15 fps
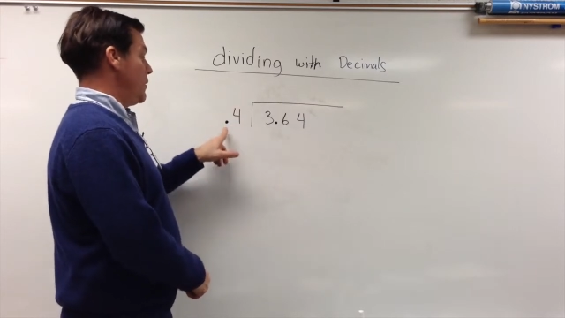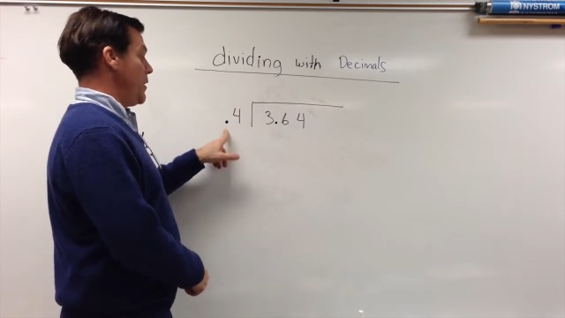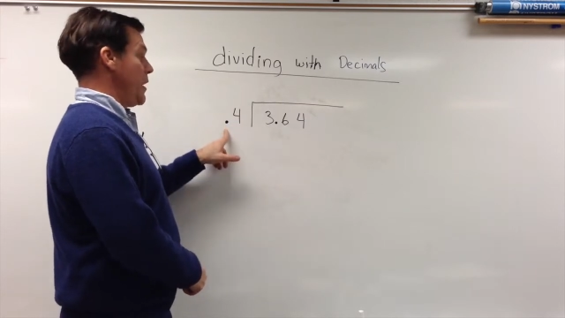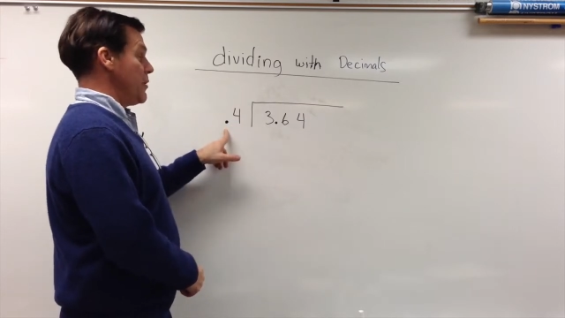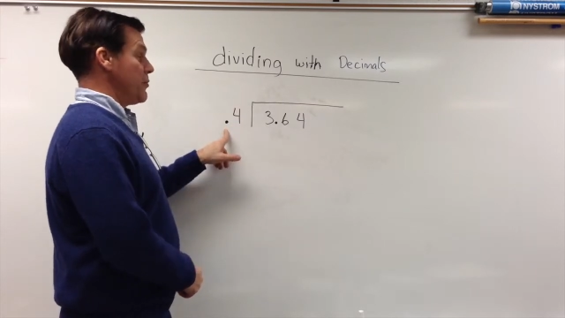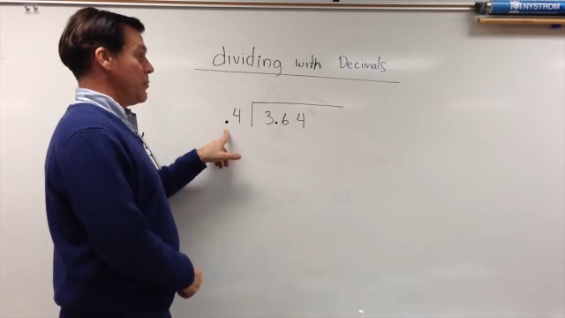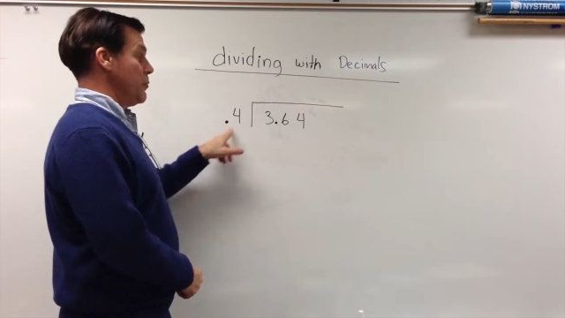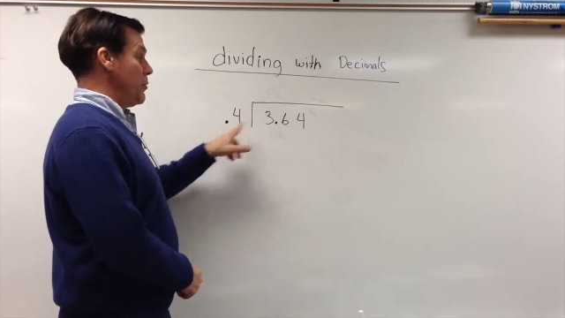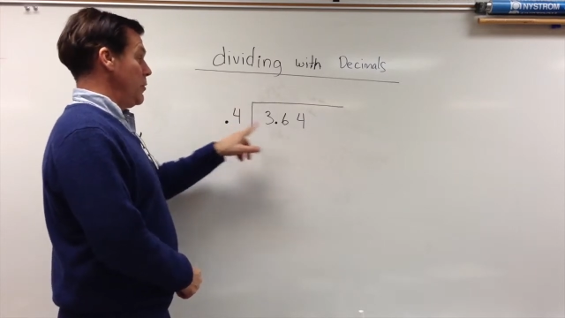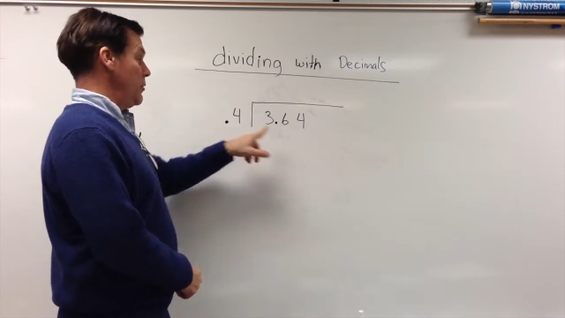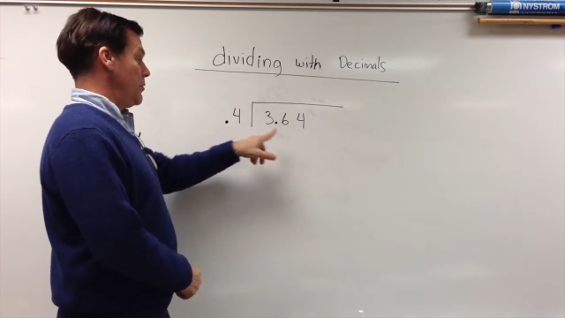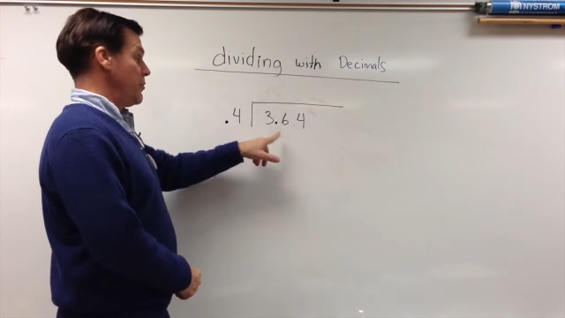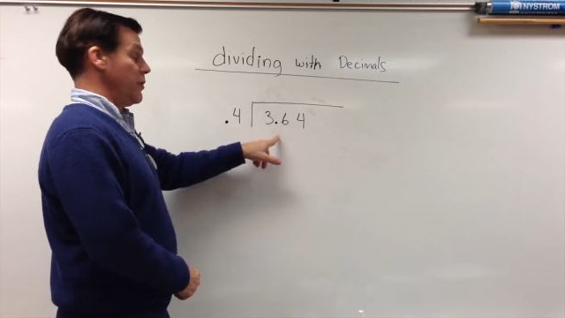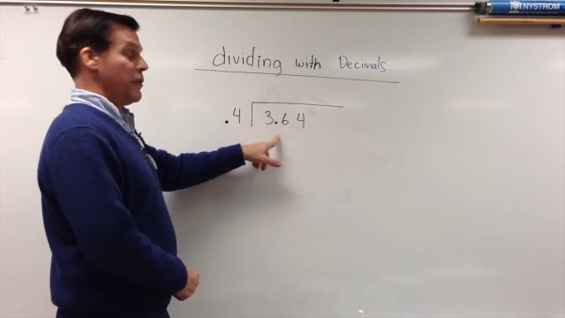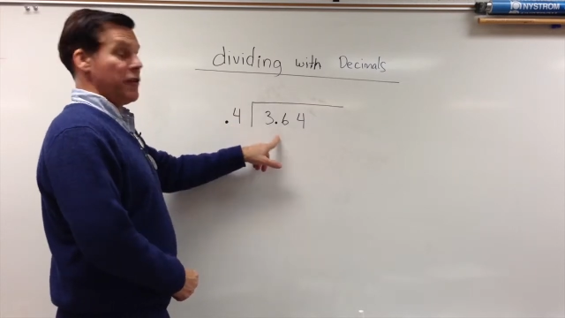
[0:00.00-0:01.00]

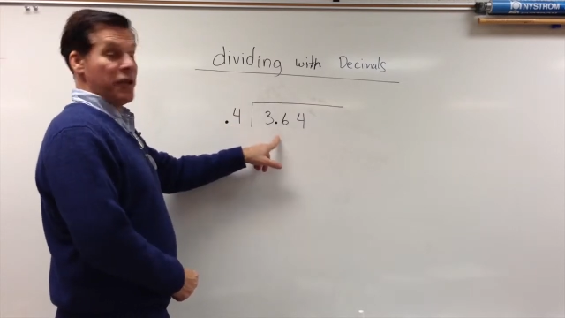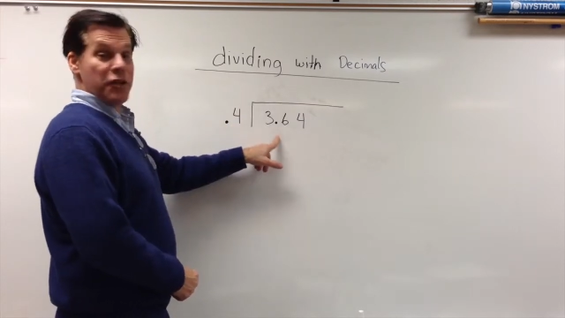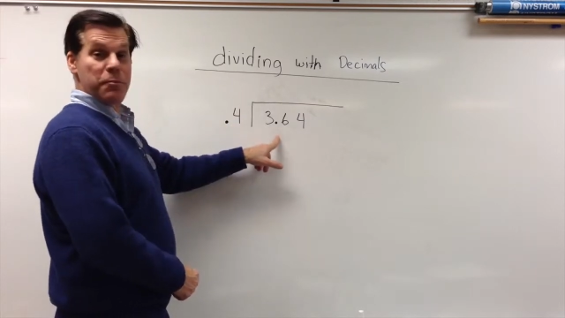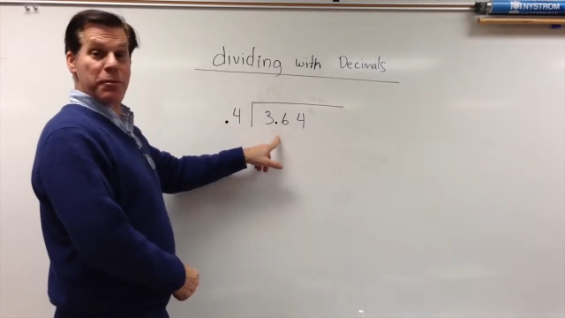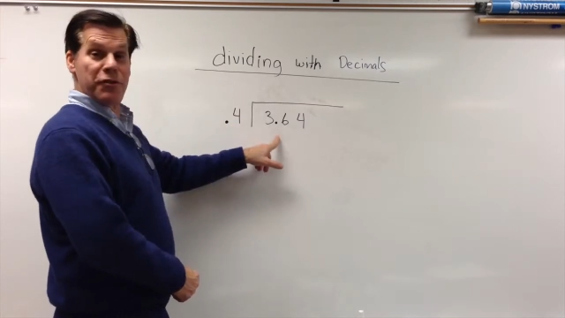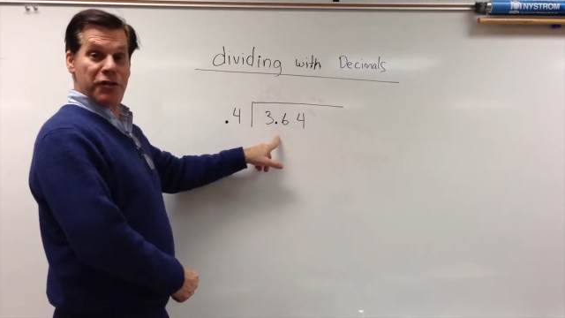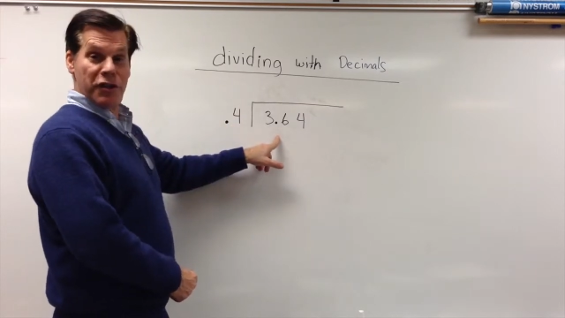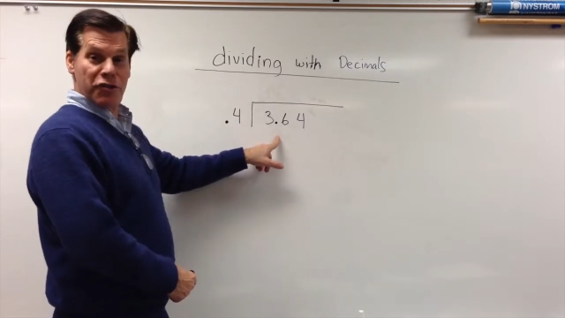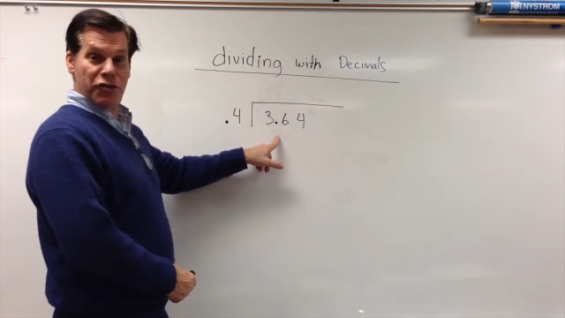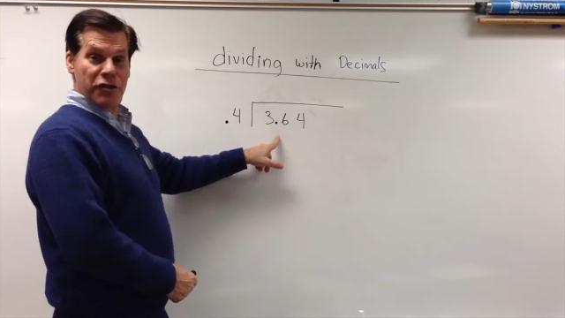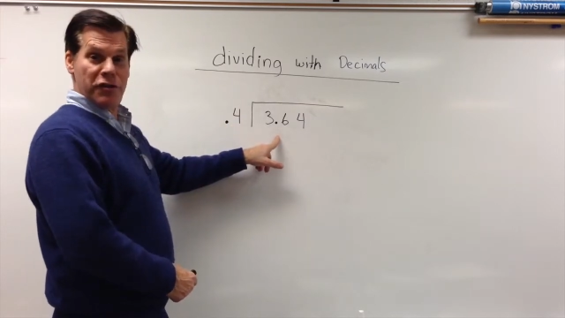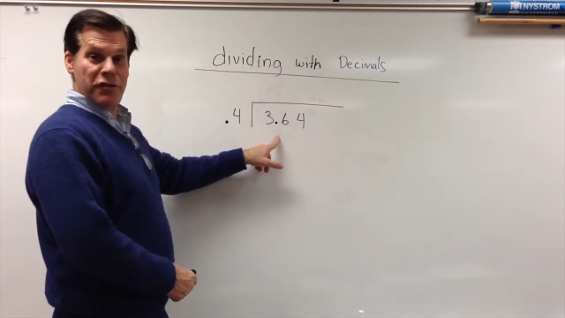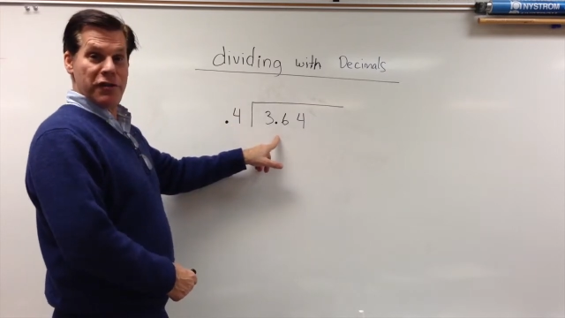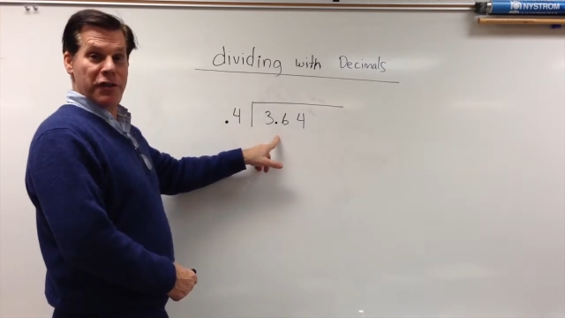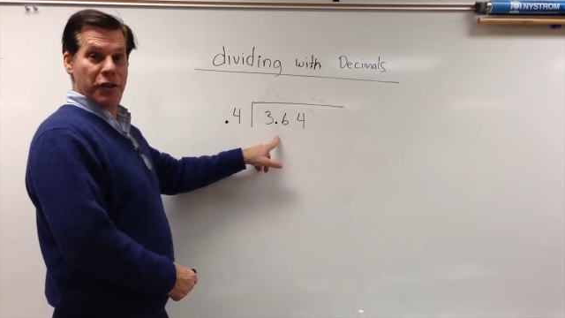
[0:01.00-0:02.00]
decimals in these
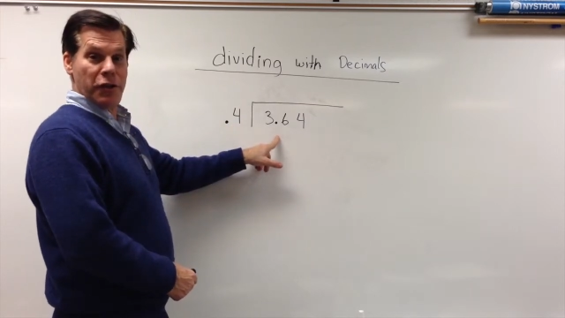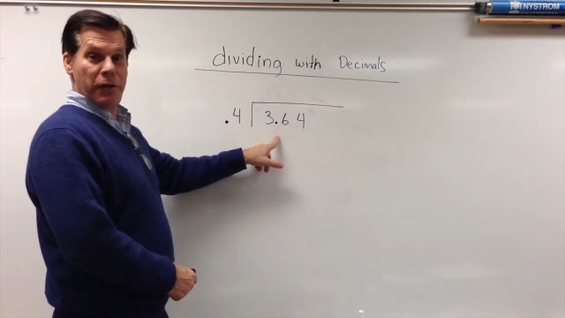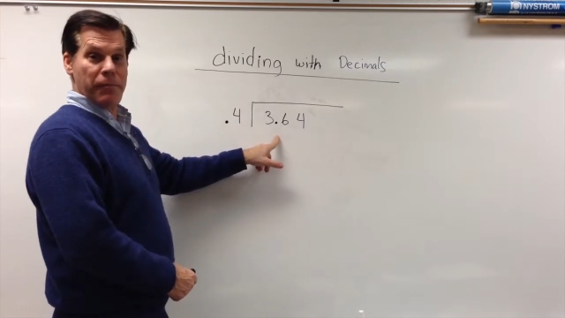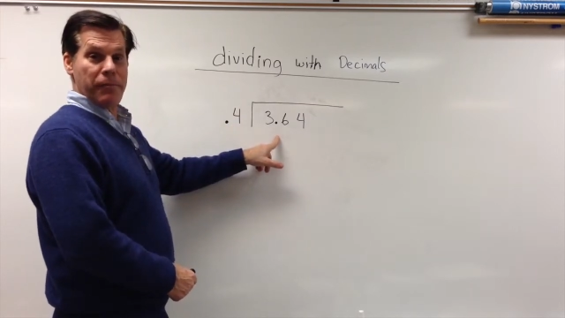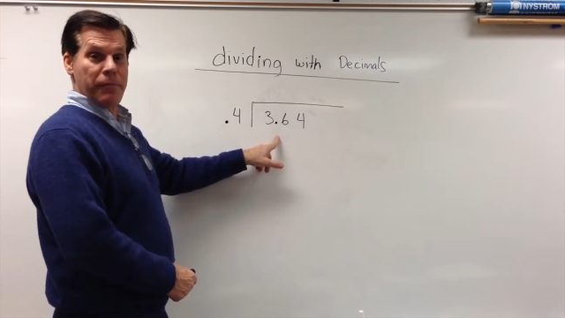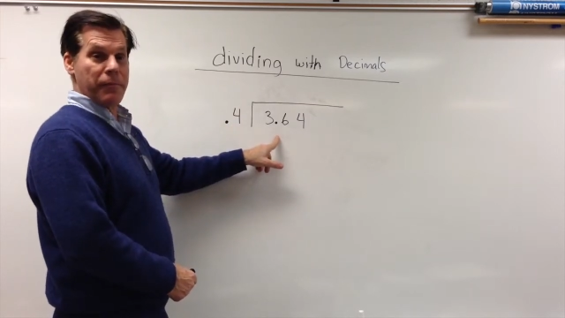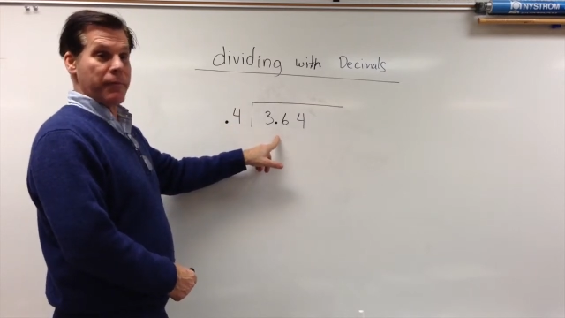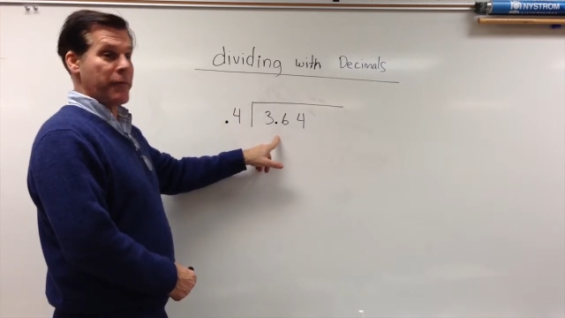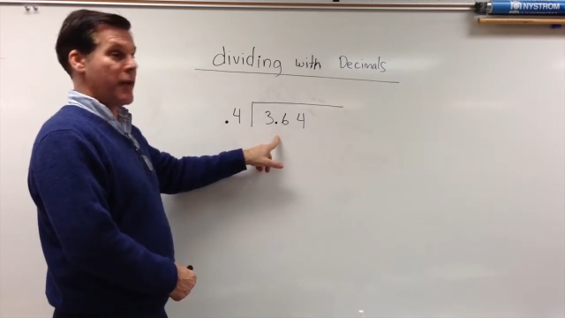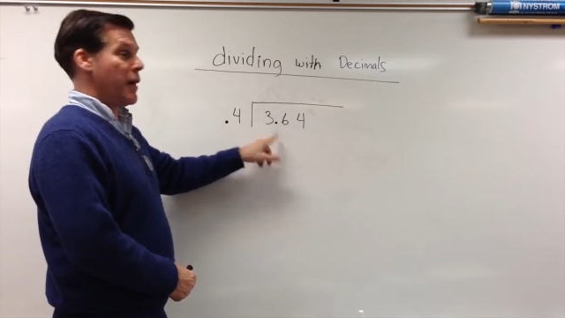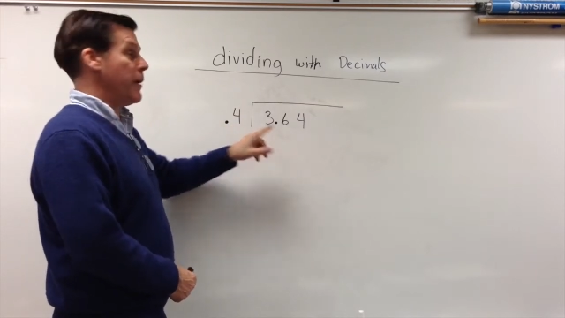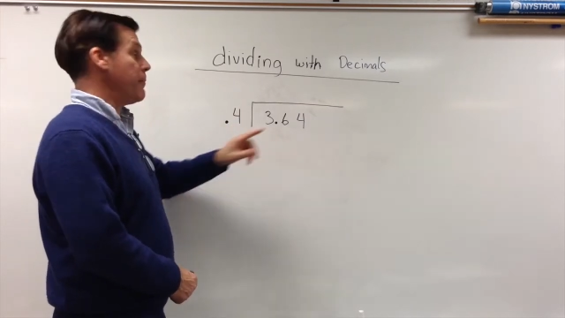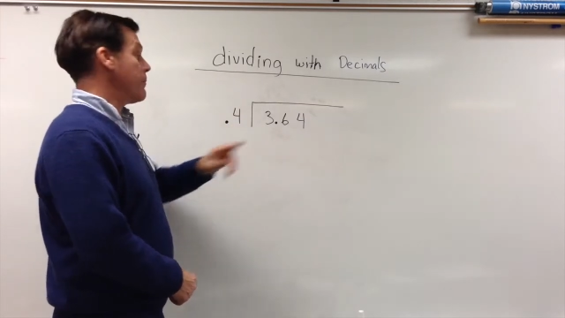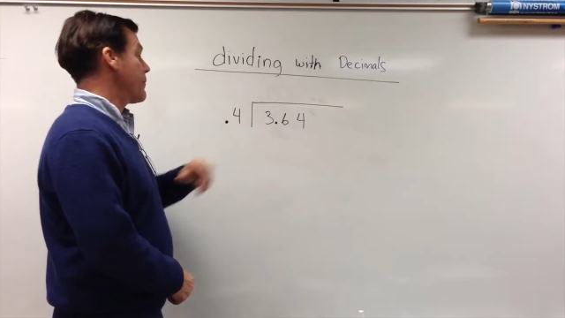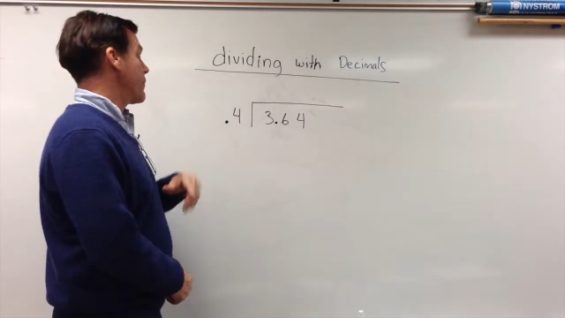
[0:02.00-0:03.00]
positions here. Okay?